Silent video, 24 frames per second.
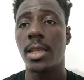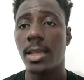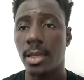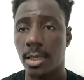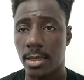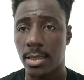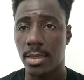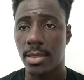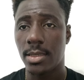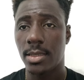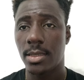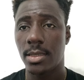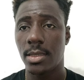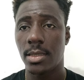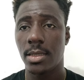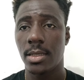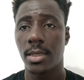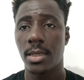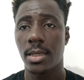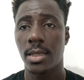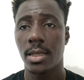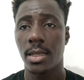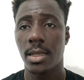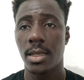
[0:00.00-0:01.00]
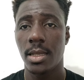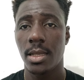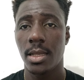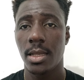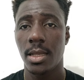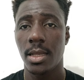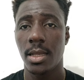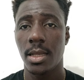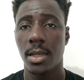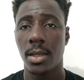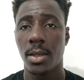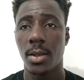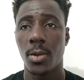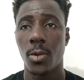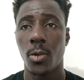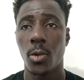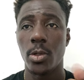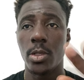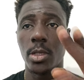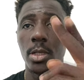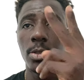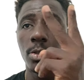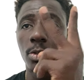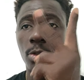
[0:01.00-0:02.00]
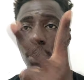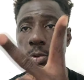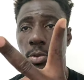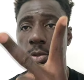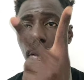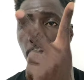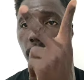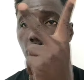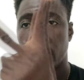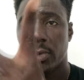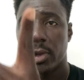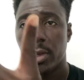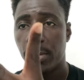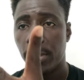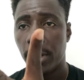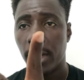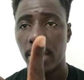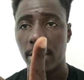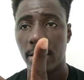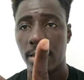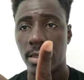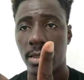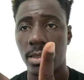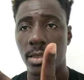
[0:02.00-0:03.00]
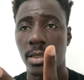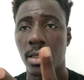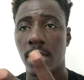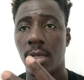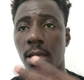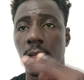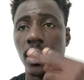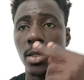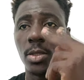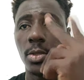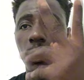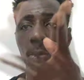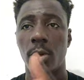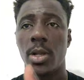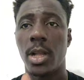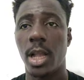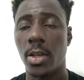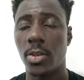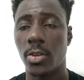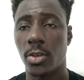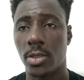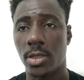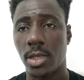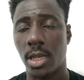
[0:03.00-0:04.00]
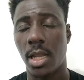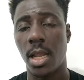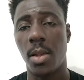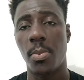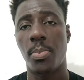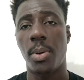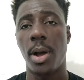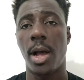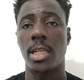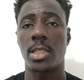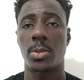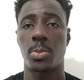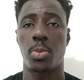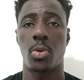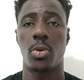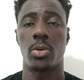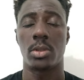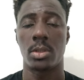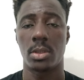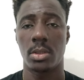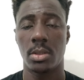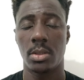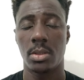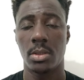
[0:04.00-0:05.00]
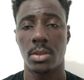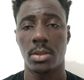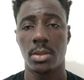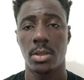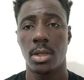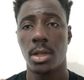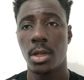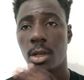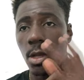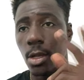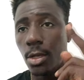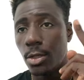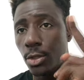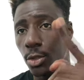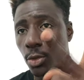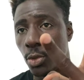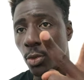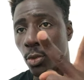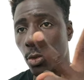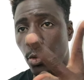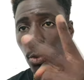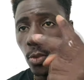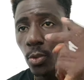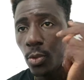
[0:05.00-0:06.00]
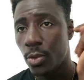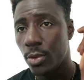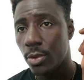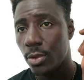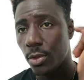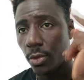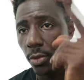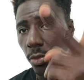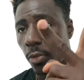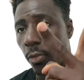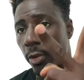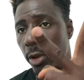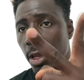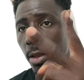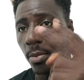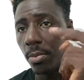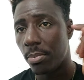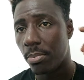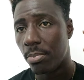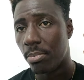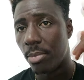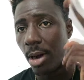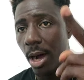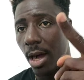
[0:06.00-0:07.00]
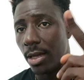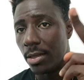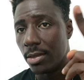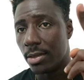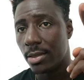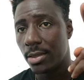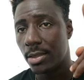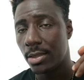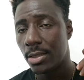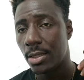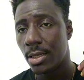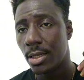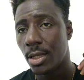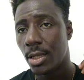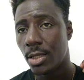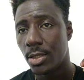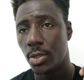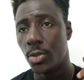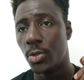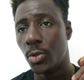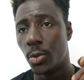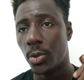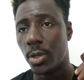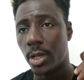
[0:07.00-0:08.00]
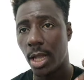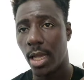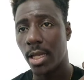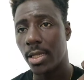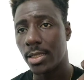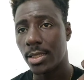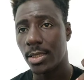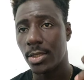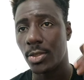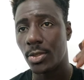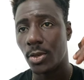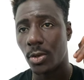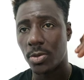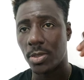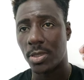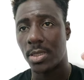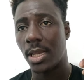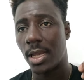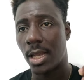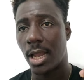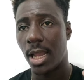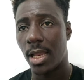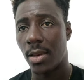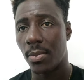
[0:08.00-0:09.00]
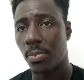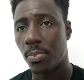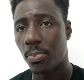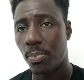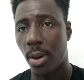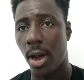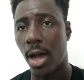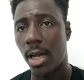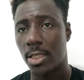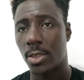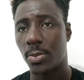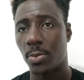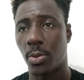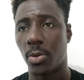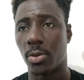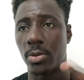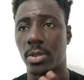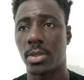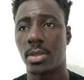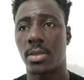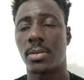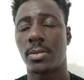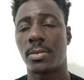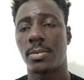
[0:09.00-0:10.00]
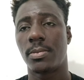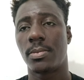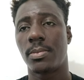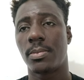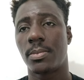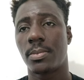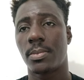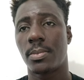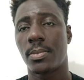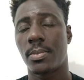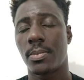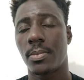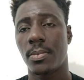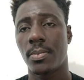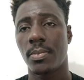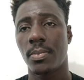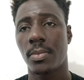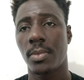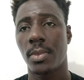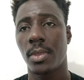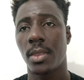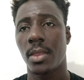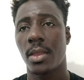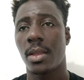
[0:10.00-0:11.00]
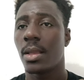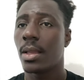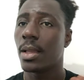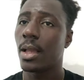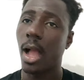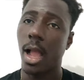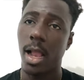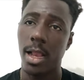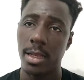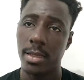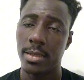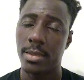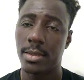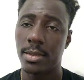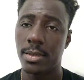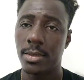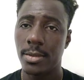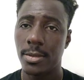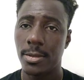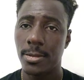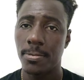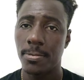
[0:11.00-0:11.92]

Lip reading: this, within 2 to 3 months, you will get your second passport. 2 to 3 months, you will get your second passport. Guys,